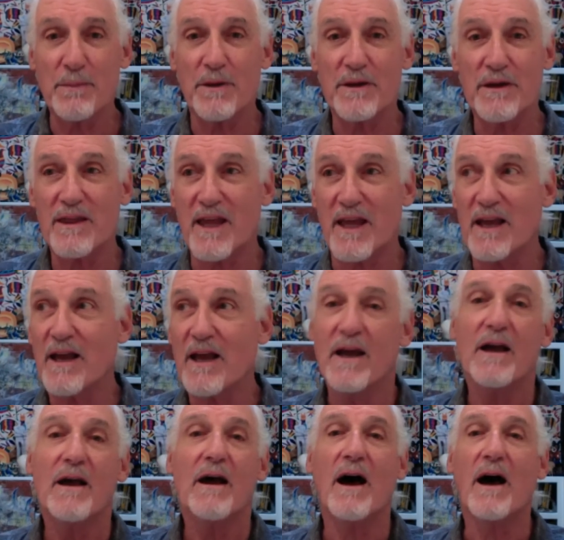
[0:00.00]
people to think
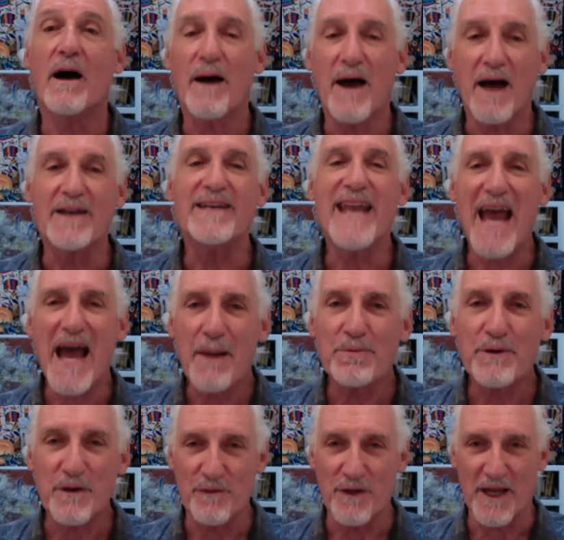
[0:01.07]

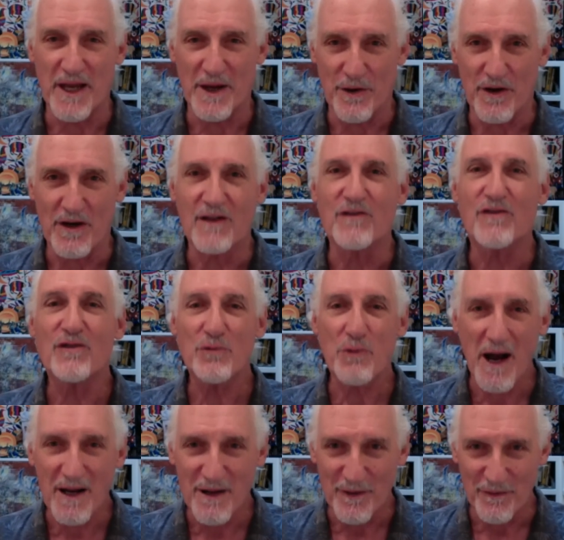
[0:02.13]
adaptively or
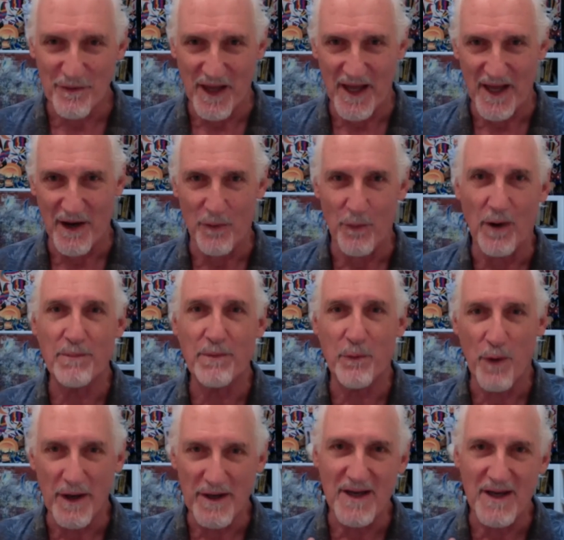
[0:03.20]
constructively or
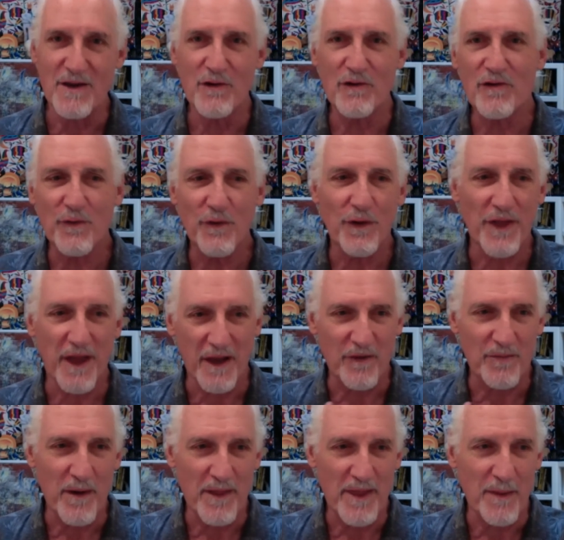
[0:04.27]
what useful
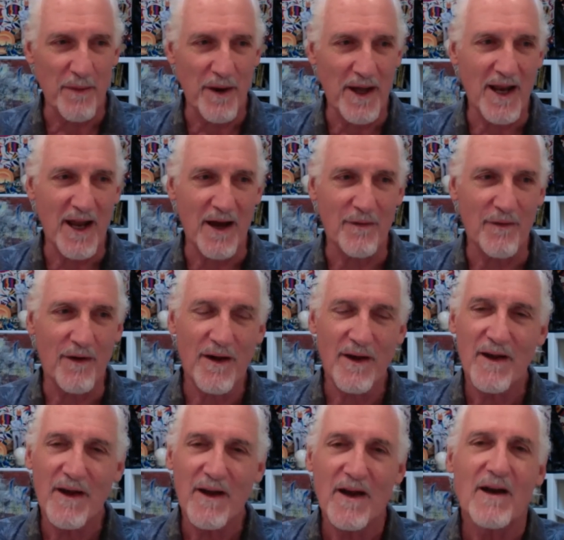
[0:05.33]
things they might have.
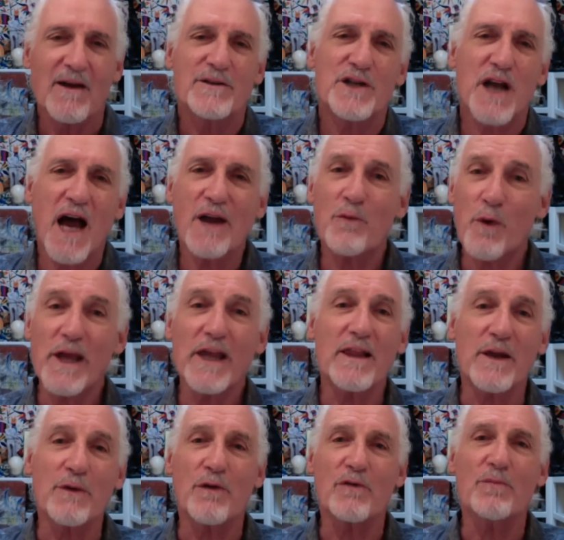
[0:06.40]
John
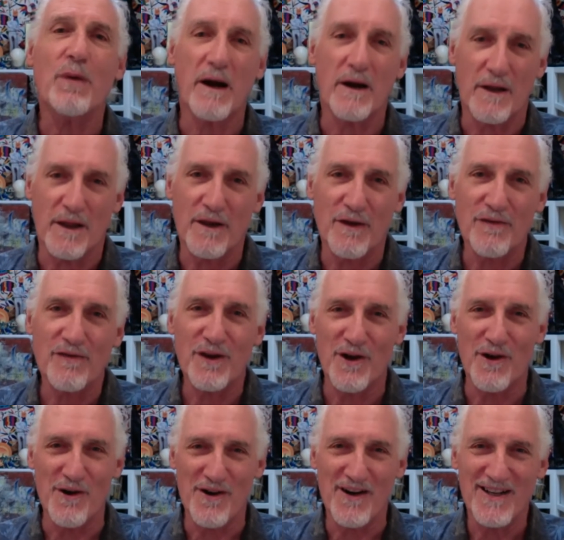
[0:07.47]
Wheatland was part of this
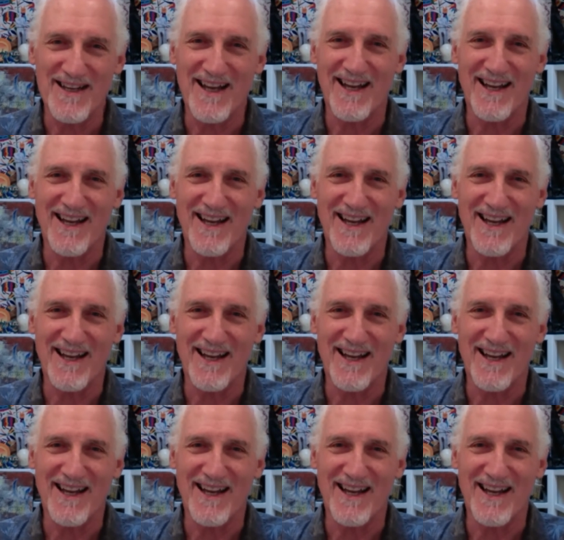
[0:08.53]
too.